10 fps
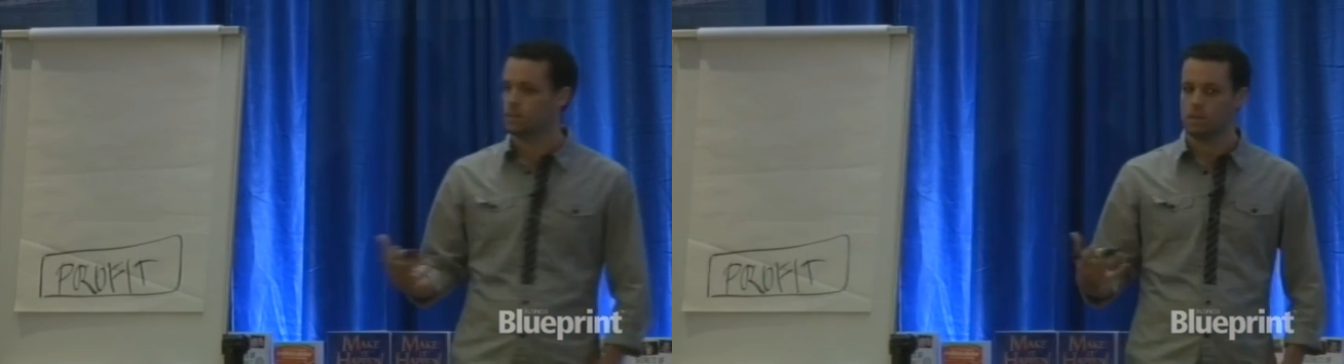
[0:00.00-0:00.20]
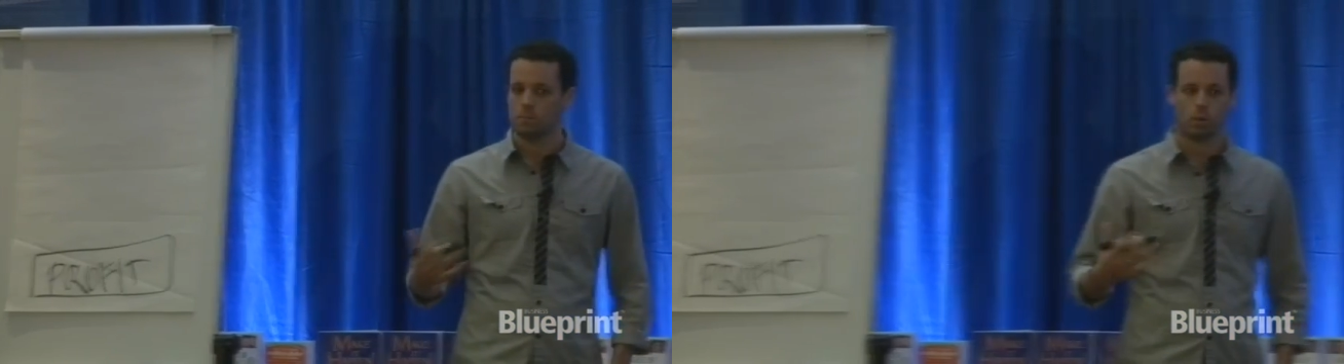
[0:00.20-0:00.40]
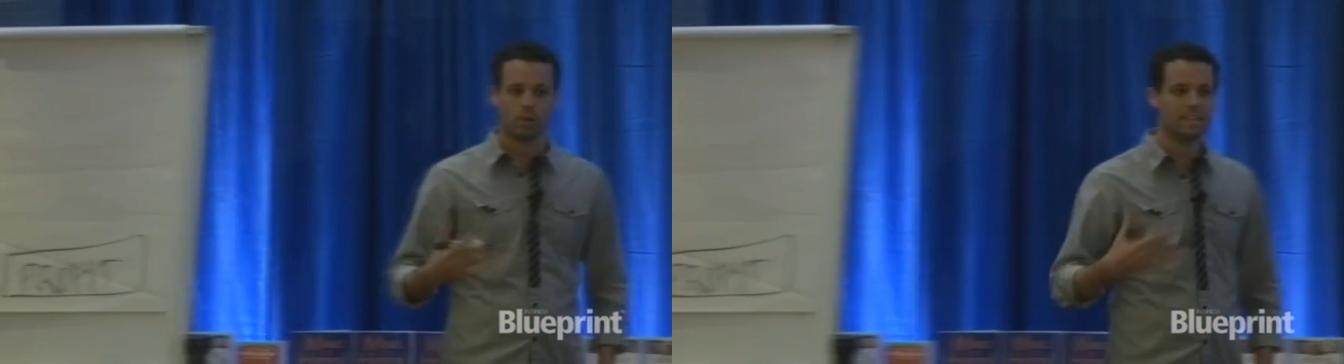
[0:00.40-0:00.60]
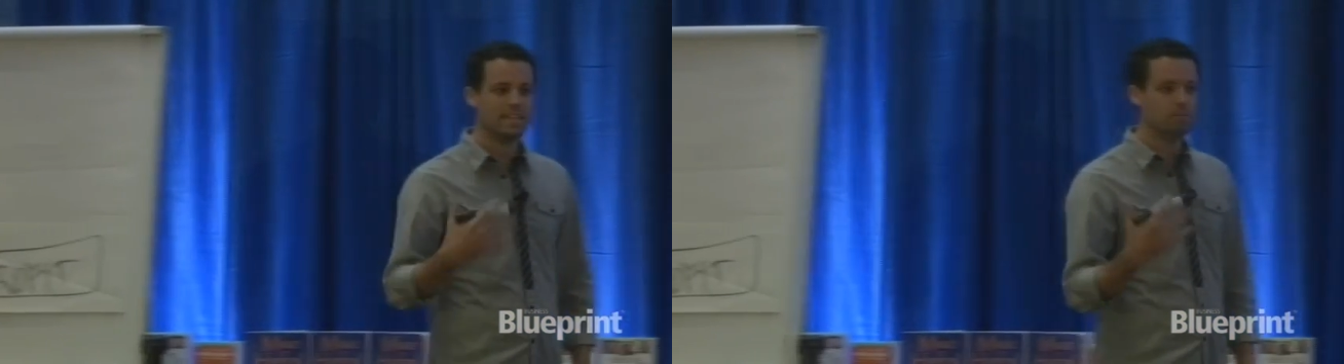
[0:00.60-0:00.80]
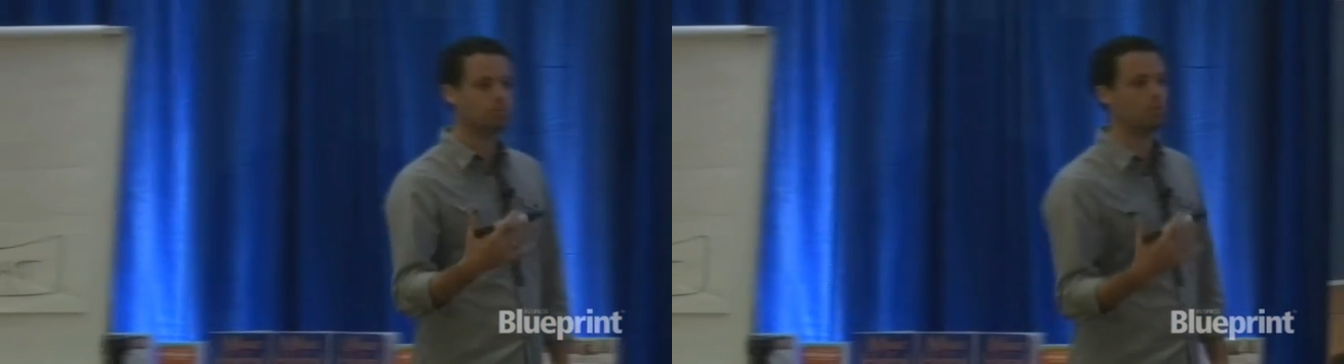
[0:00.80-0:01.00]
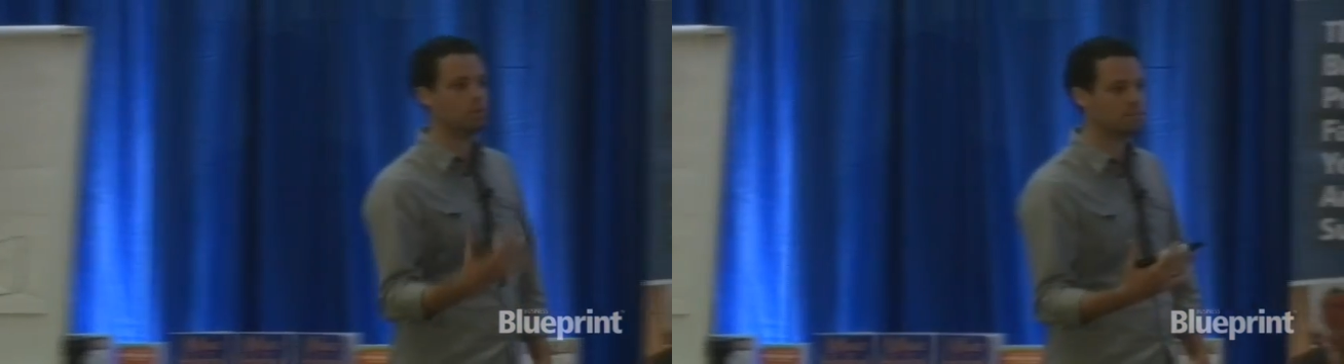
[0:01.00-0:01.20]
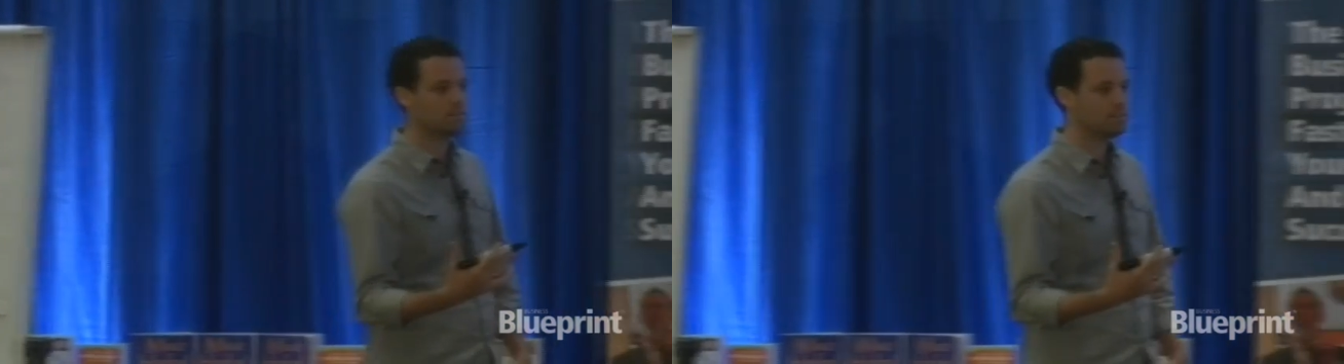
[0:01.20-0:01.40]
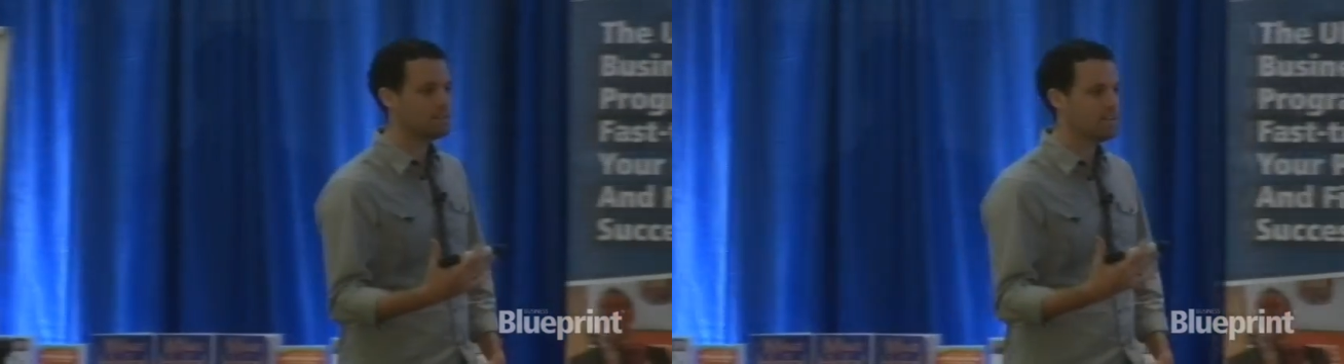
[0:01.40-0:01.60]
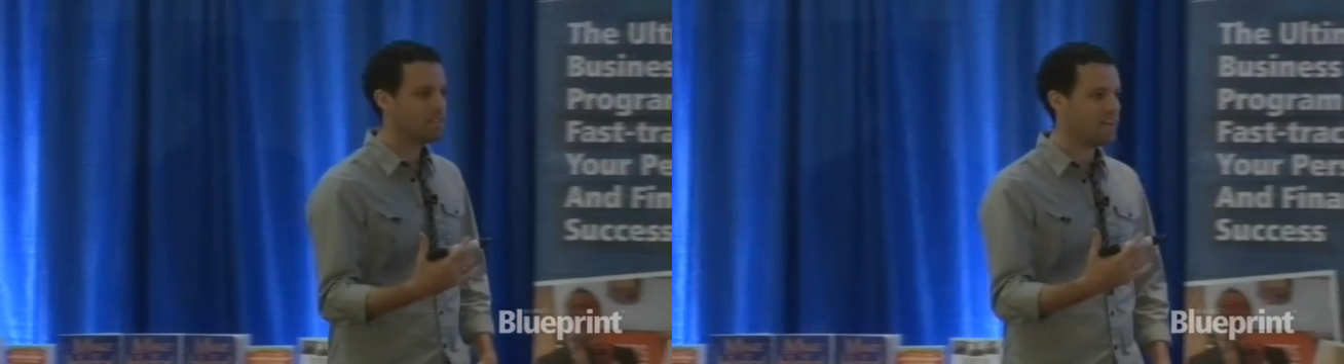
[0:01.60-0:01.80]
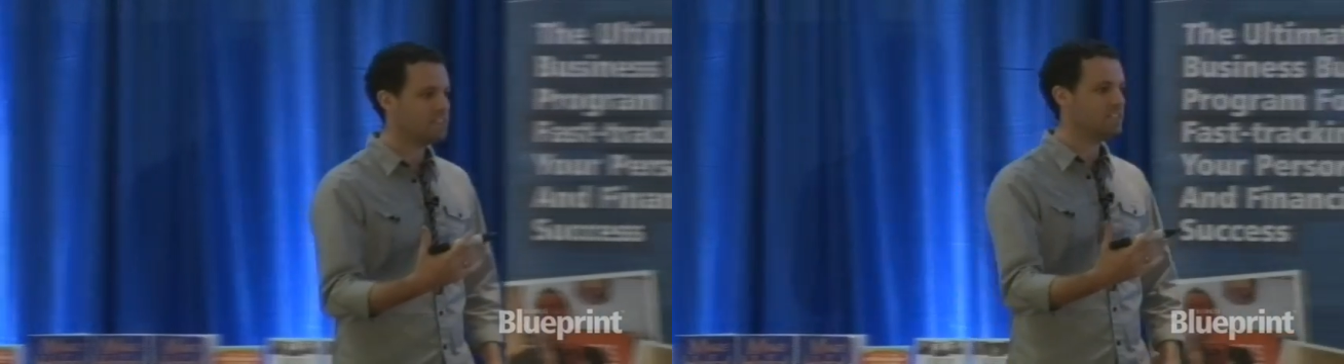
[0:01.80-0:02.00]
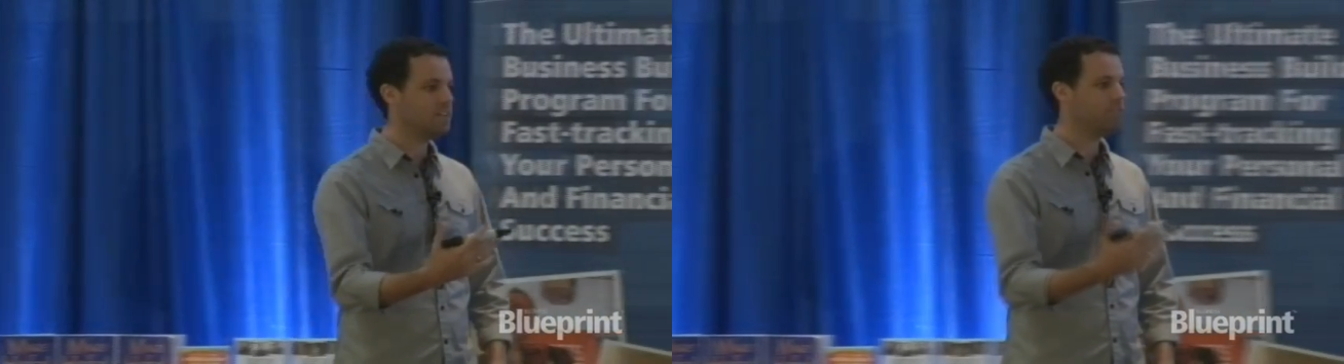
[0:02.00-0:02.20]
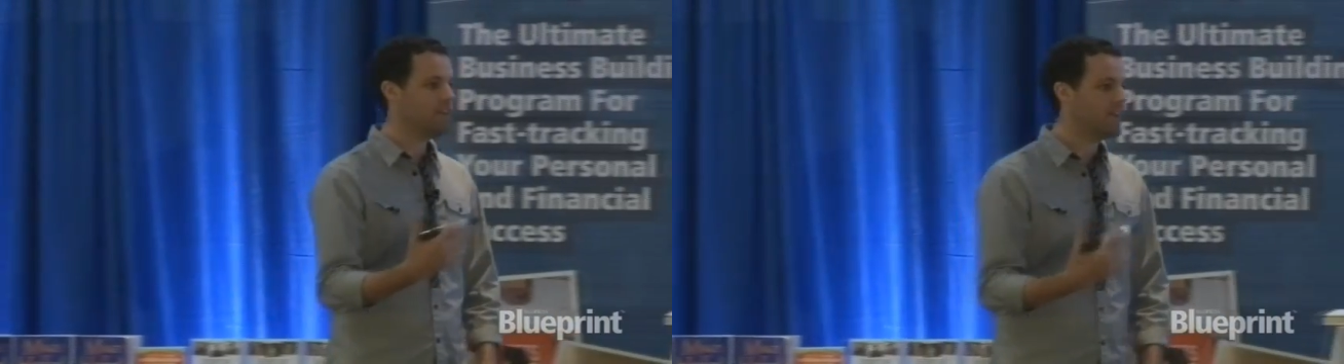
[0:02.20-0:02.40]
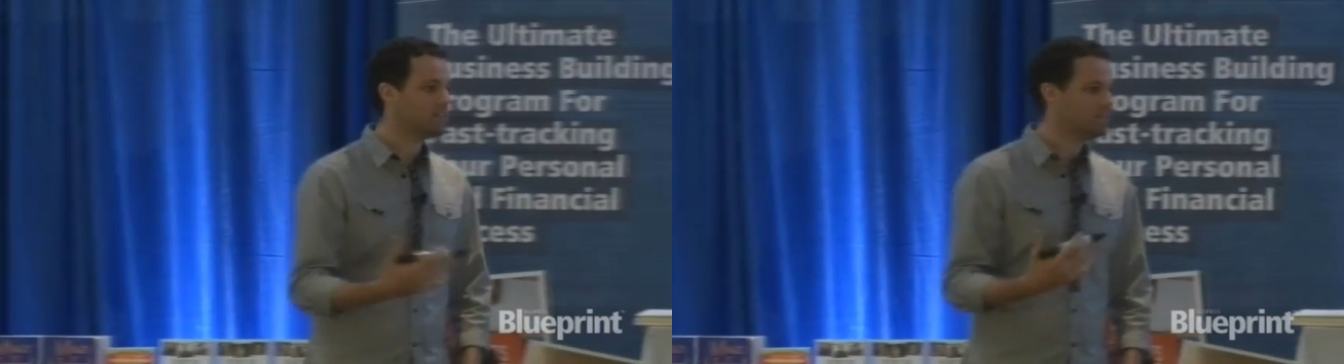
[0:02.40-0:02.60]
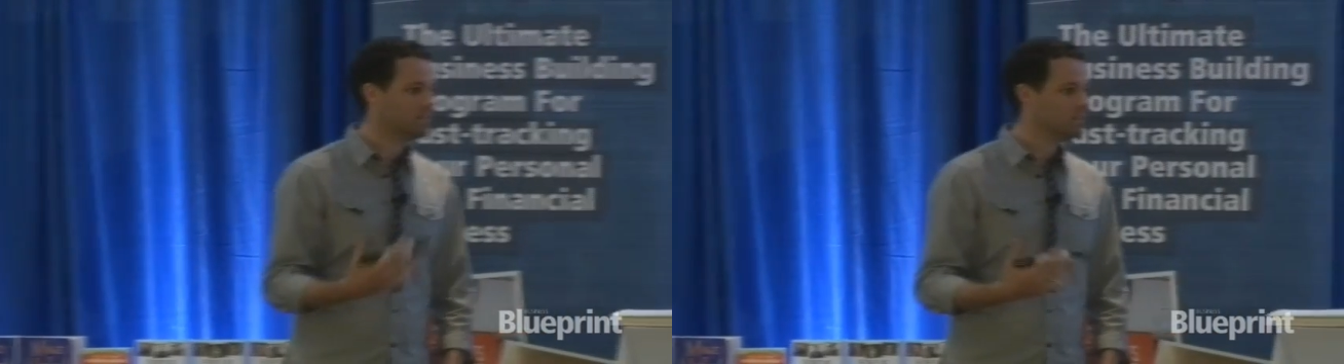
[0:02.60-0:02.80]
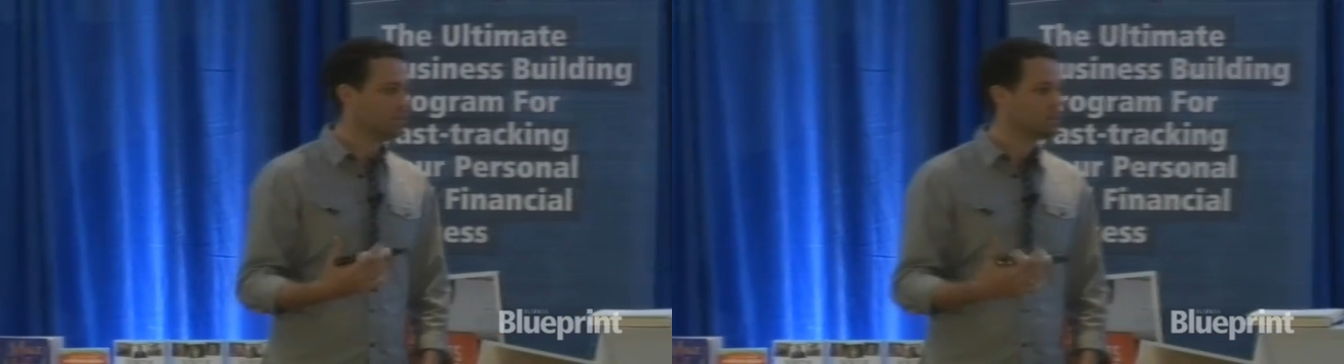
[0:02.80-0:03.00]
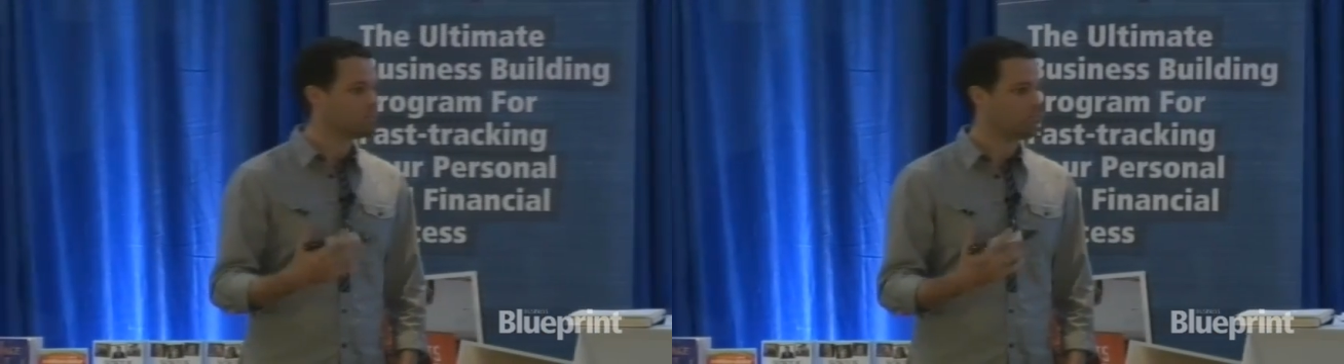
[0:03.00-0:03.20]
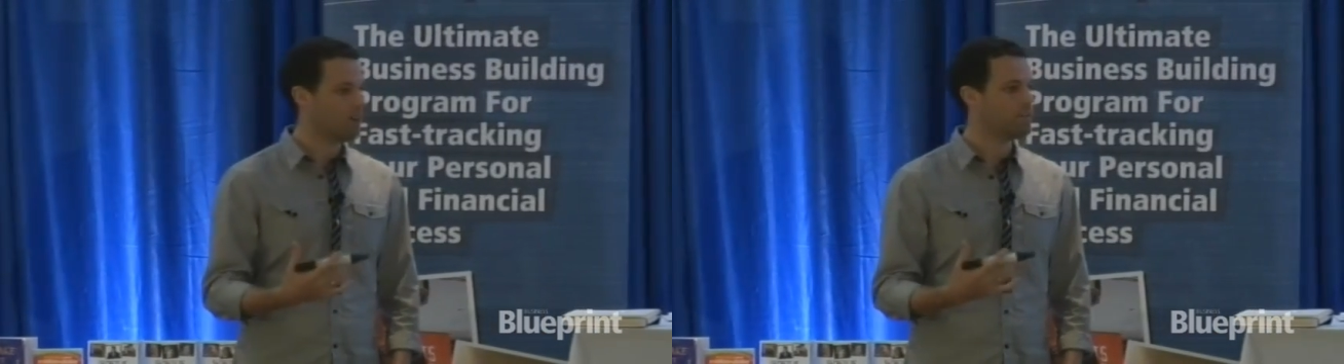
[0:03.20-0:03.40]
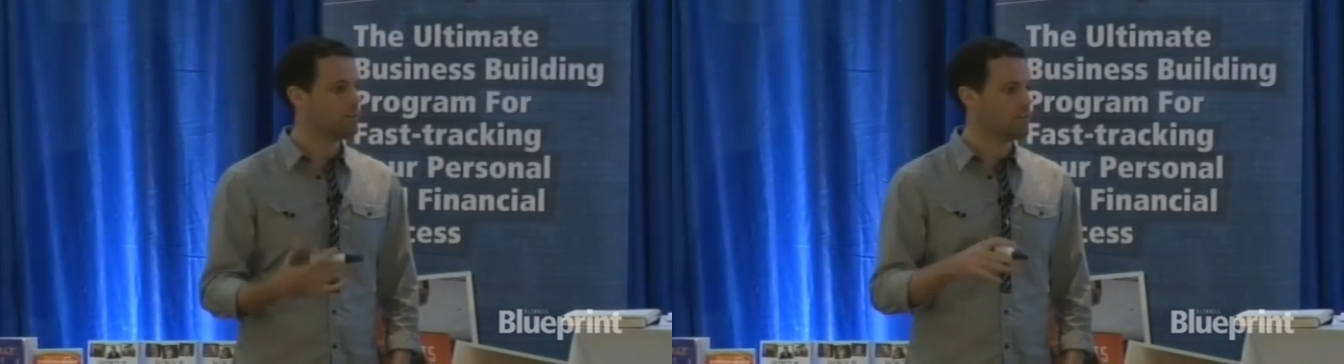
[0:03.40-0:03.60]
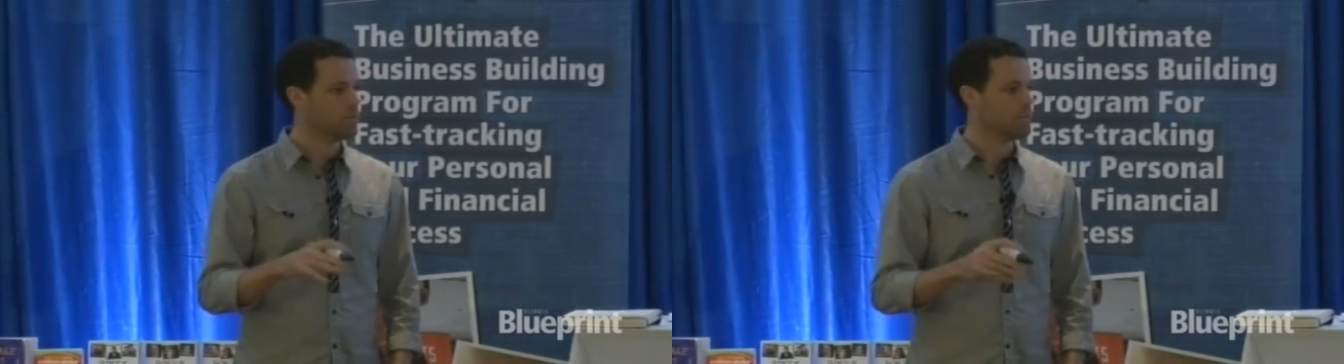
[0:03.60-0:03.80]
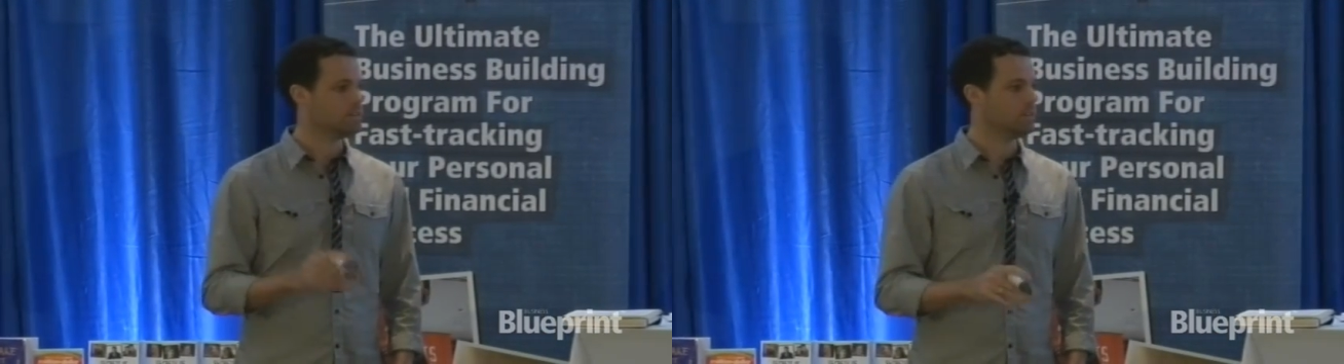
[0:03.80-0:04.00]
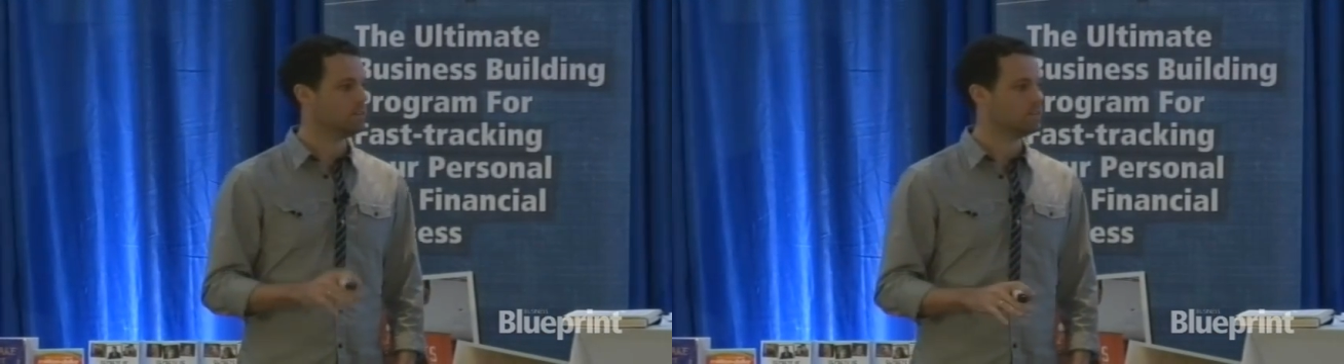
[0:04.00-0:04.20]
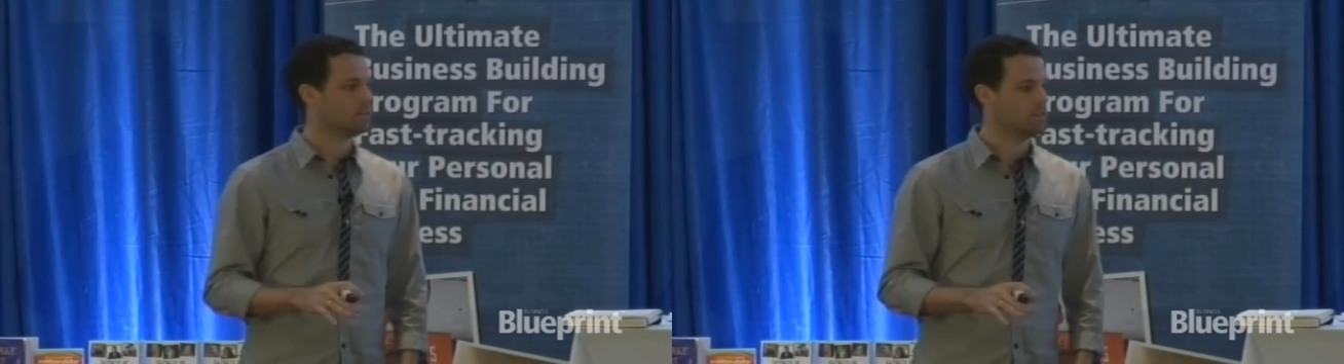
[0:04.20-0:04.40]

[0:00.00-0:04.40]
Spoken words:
But what are the inputs that actually affect the profit of a business?